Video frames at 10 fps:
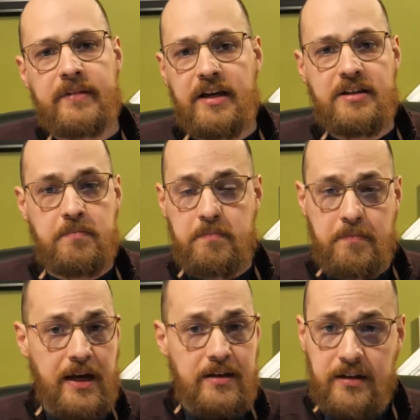It's
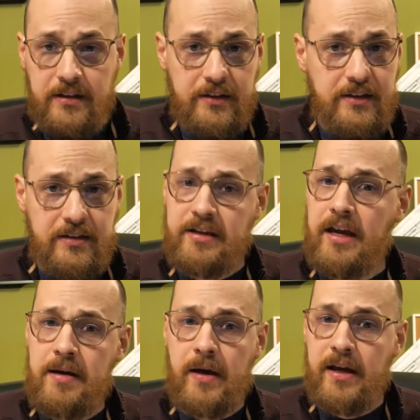basically the
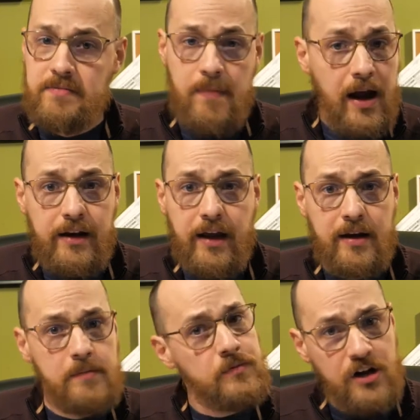same as my
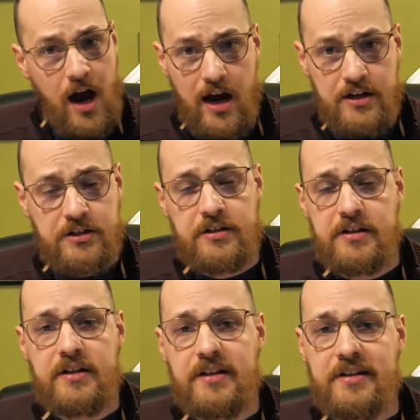name,
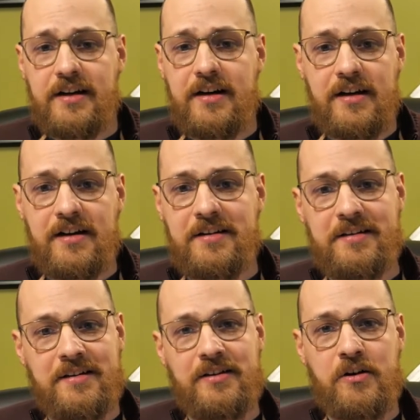Josh. Uh,
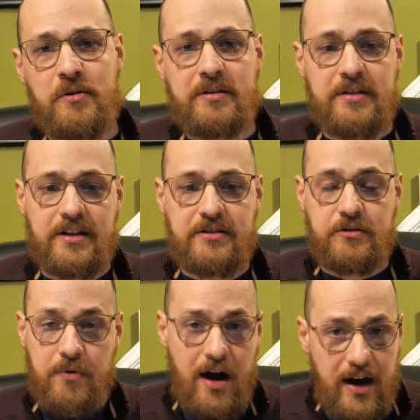it, you know, it, it's
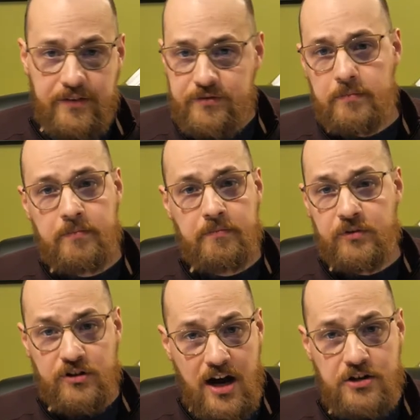derived from
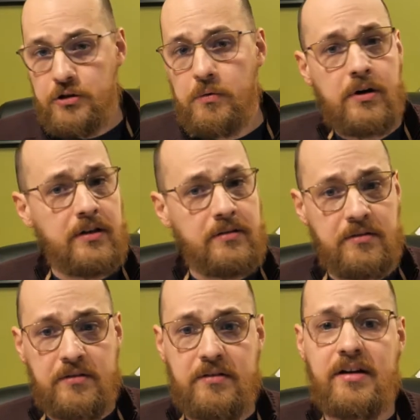
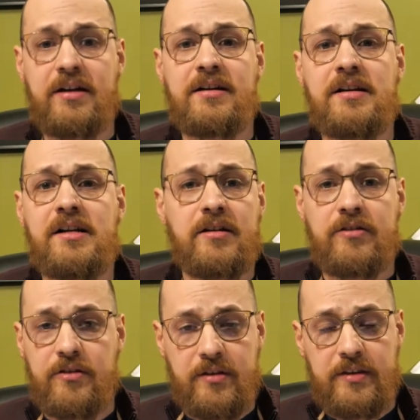Joshua, uh,
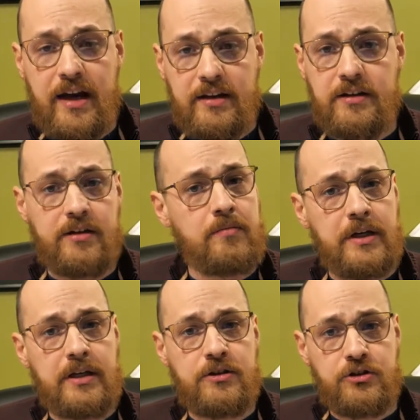the, the idea
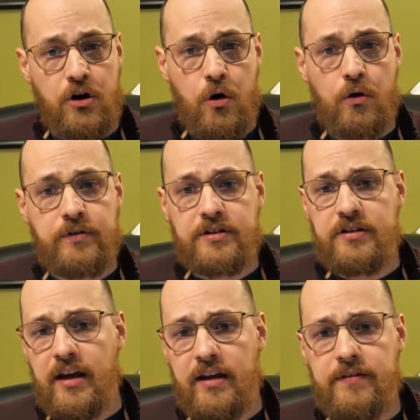being Jehovah
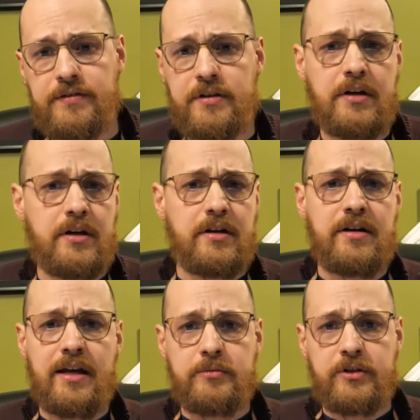saves,
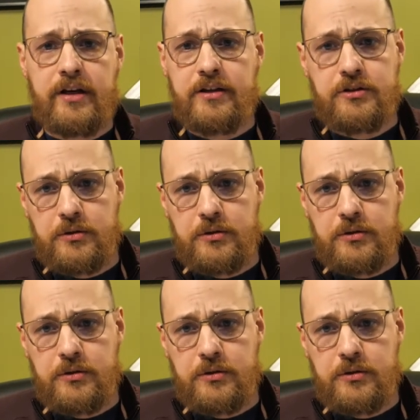names like